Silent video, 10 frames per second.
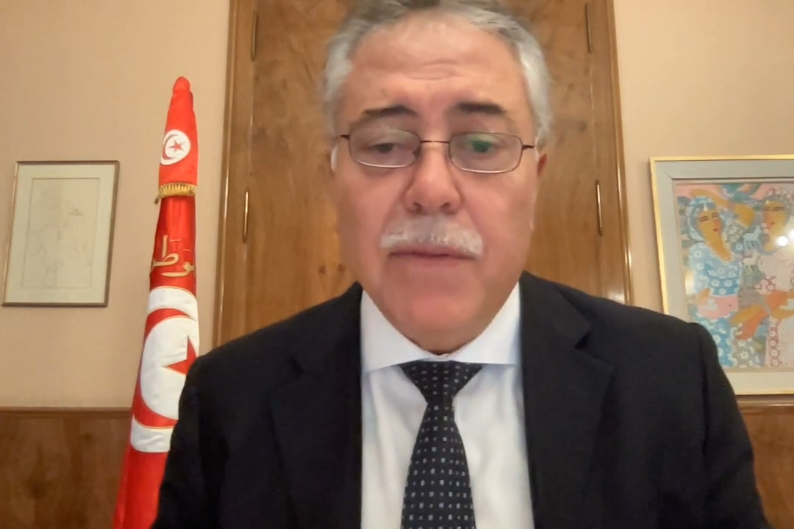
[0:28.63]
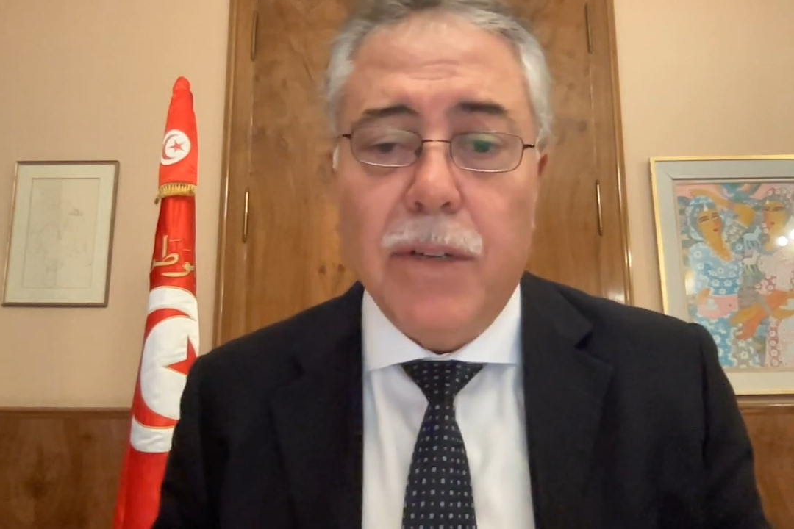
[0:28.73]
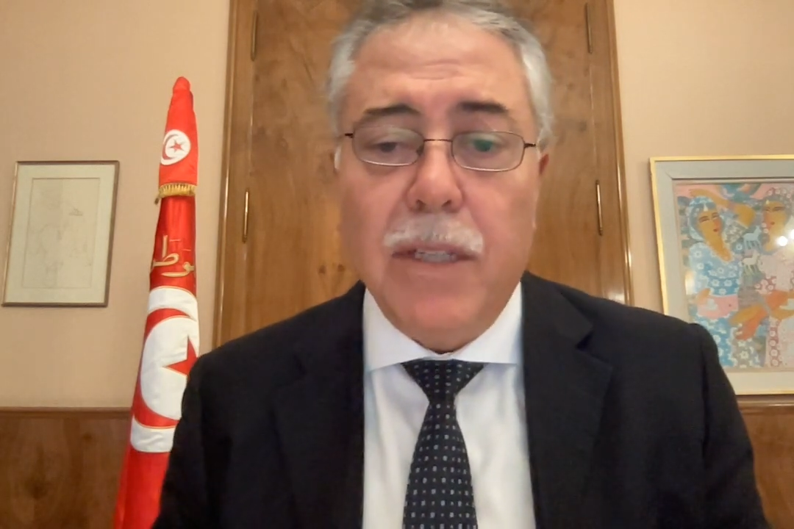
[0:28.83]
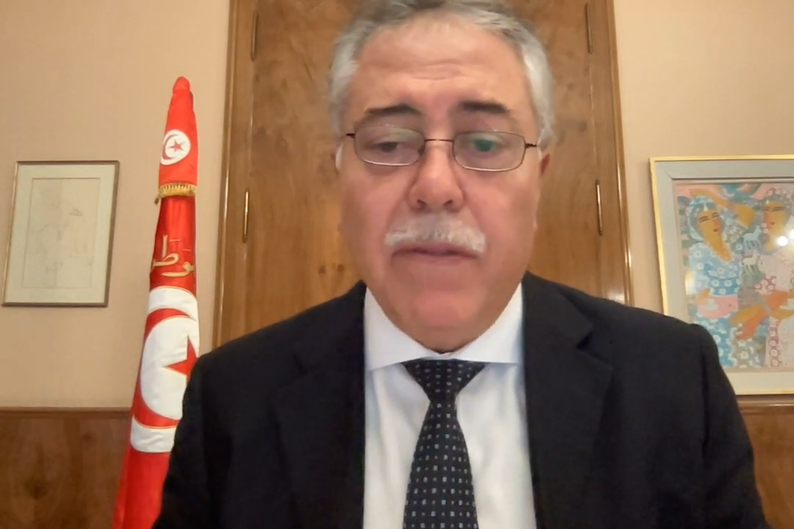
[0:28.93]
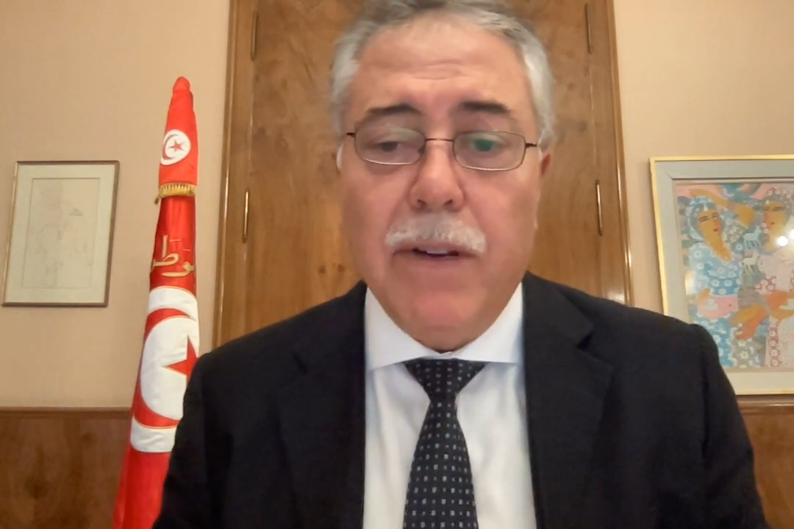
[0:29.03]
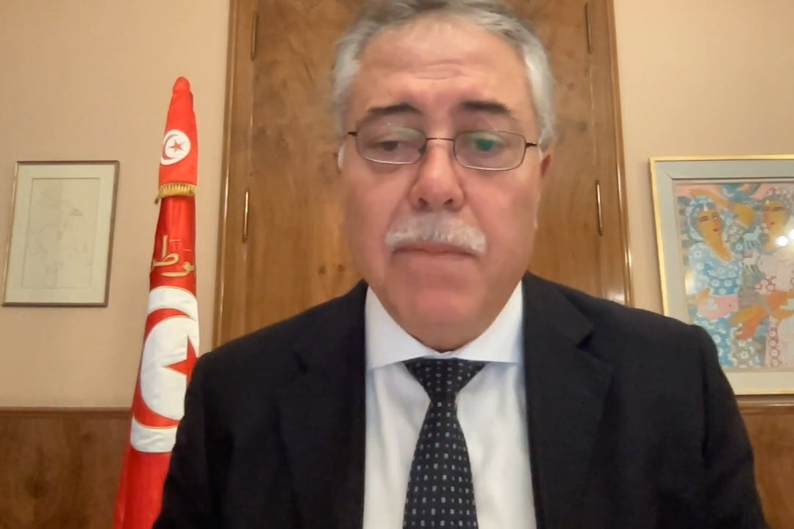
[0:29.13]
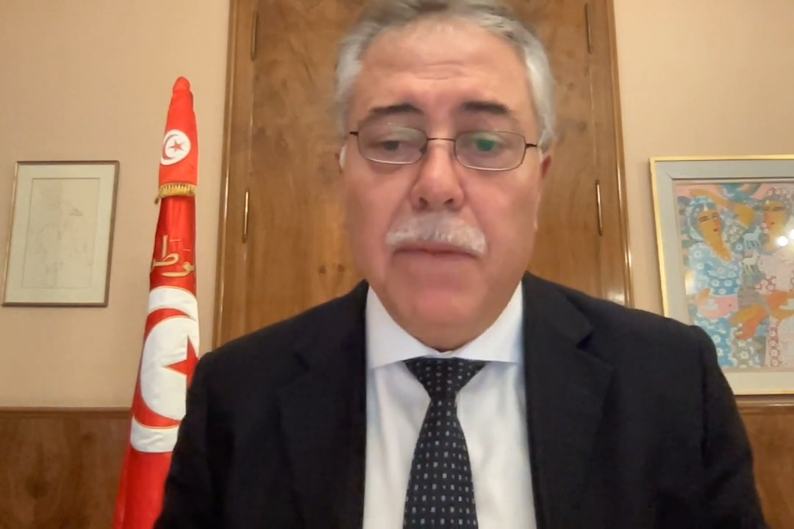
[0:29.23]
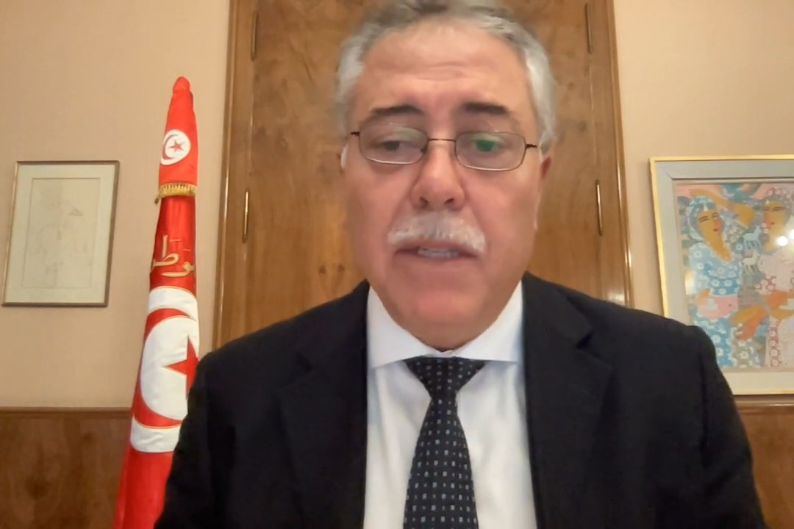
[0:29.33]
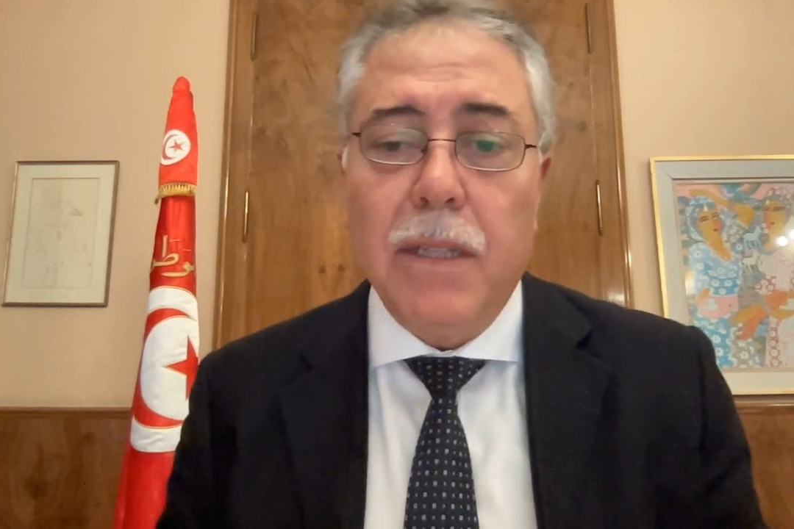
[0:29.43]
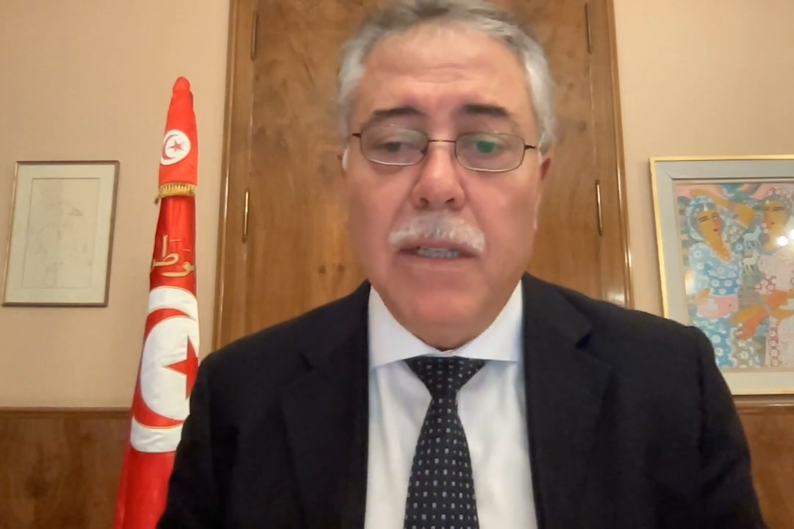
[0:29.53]
for
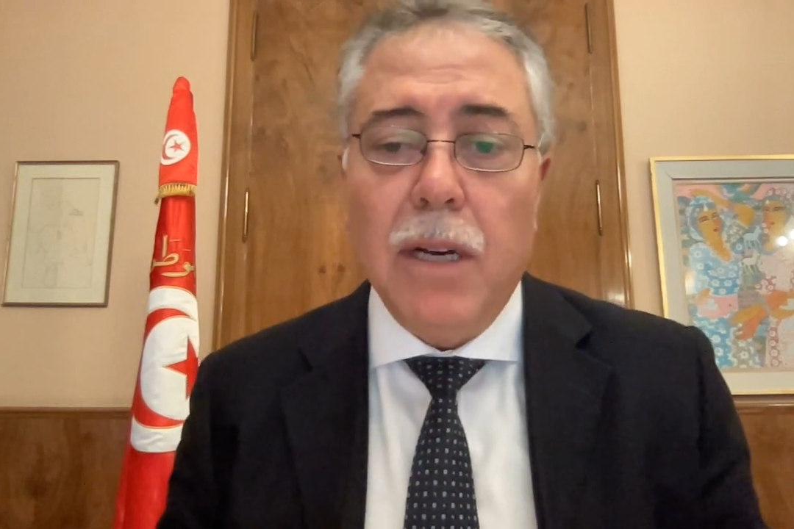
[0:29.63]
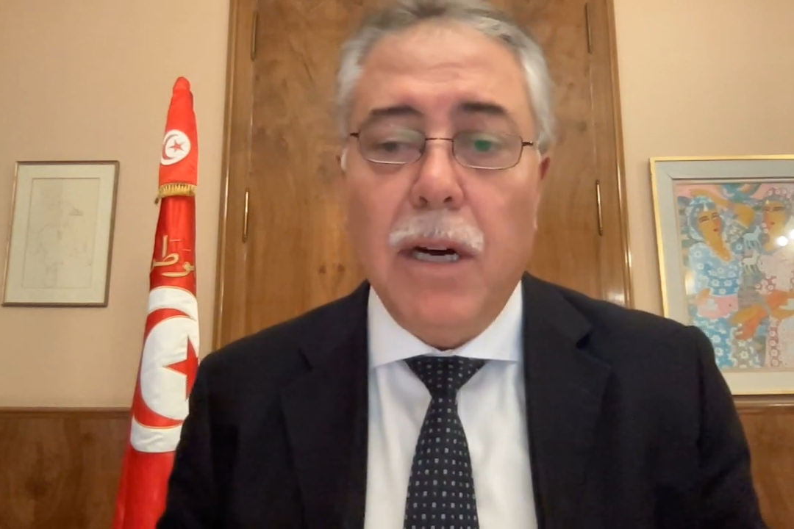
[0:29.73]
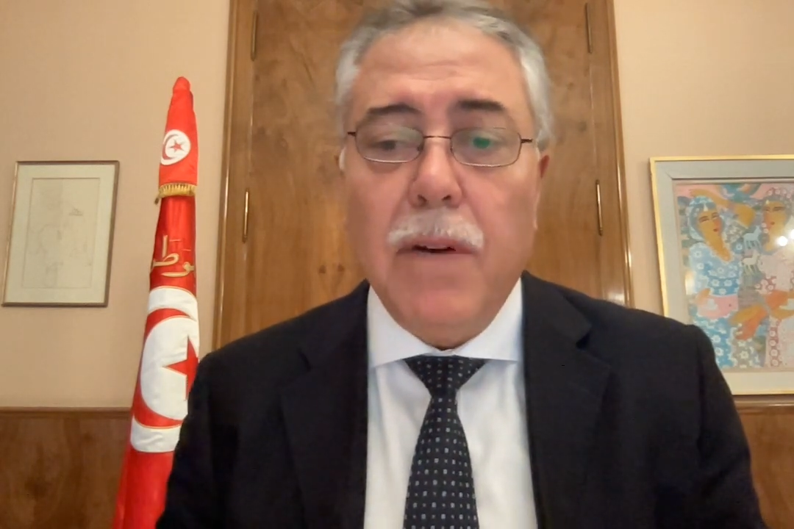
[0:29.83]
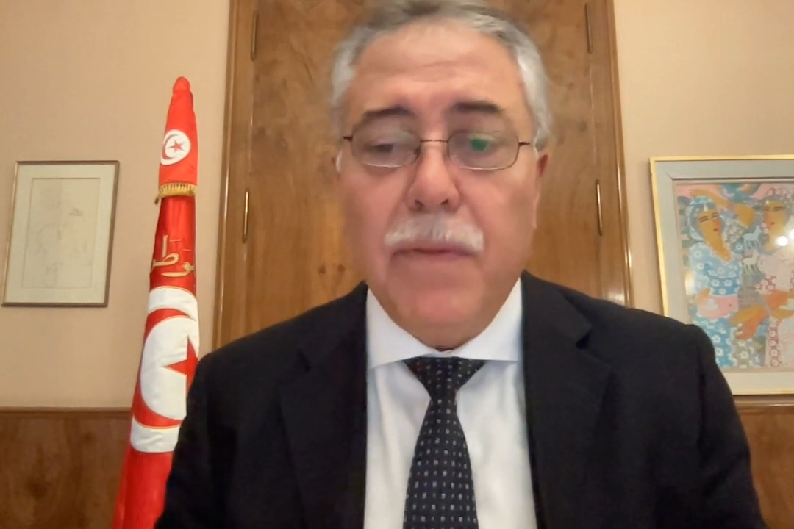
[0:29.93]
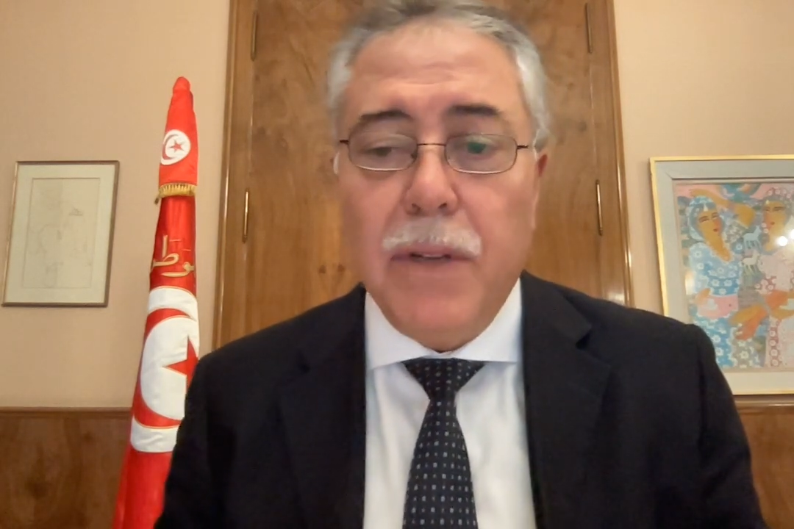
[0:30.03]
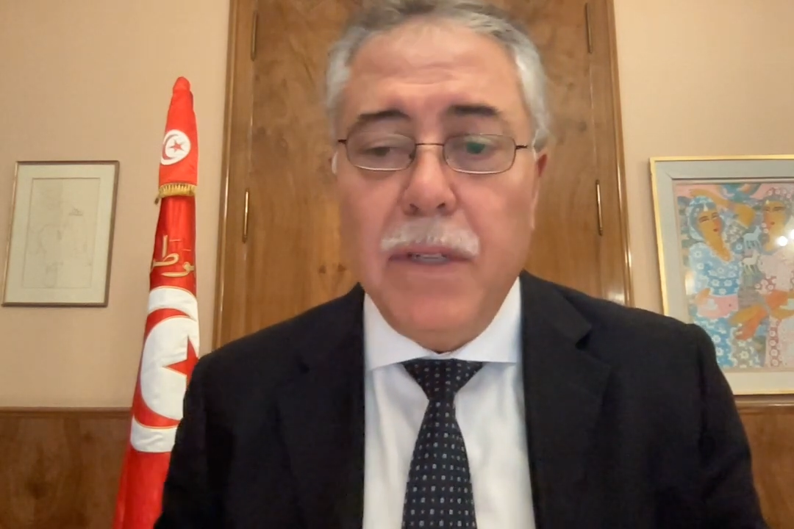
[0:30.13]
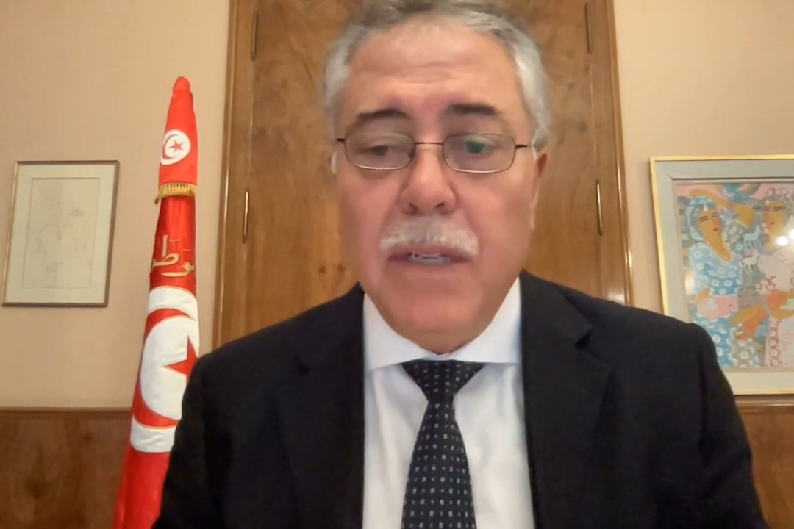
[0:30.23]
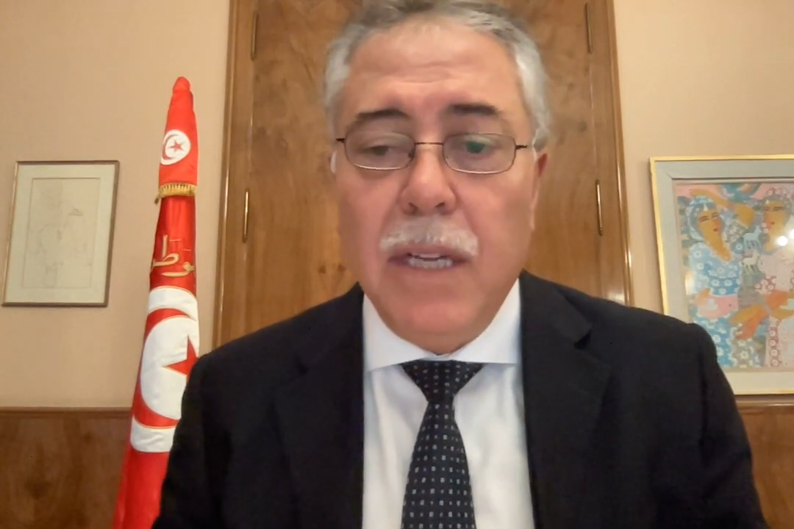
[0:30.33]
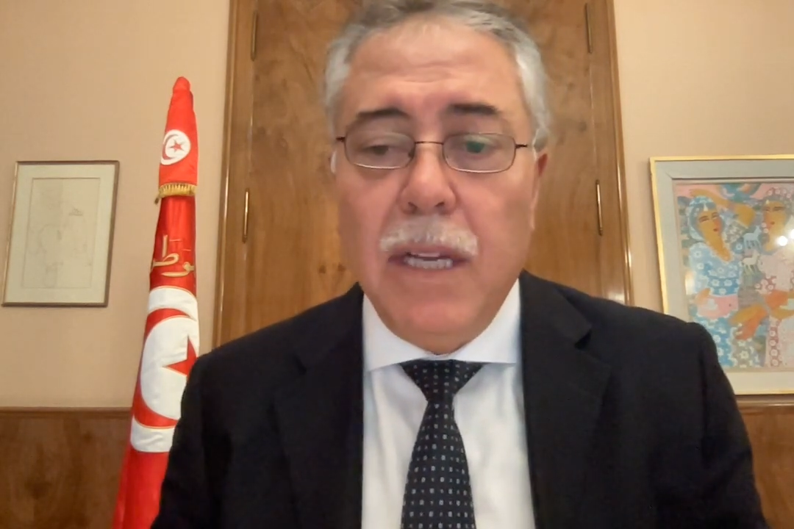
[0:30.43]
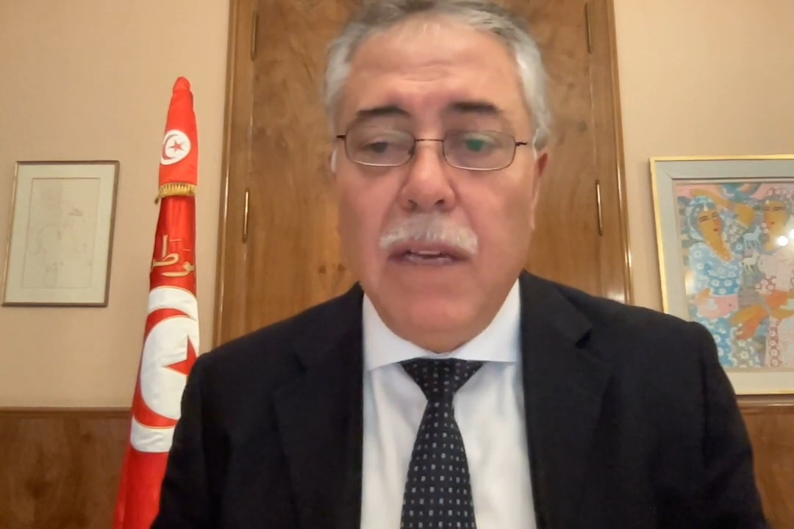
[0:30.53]
development
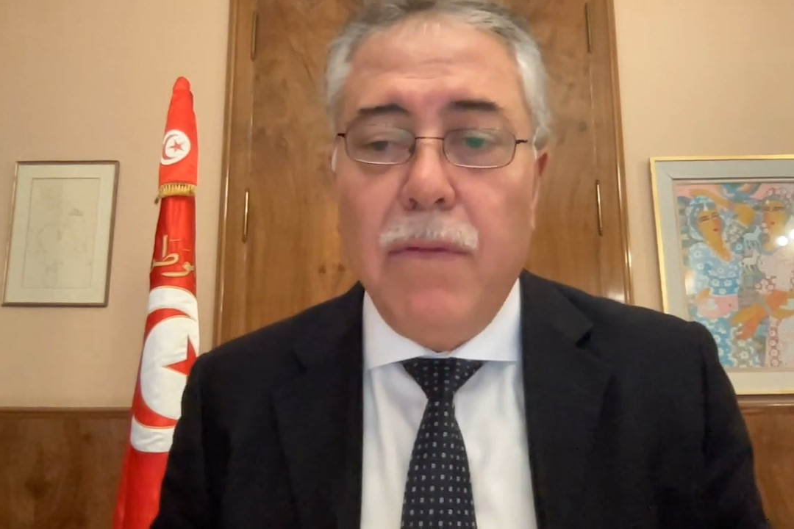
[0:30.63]
often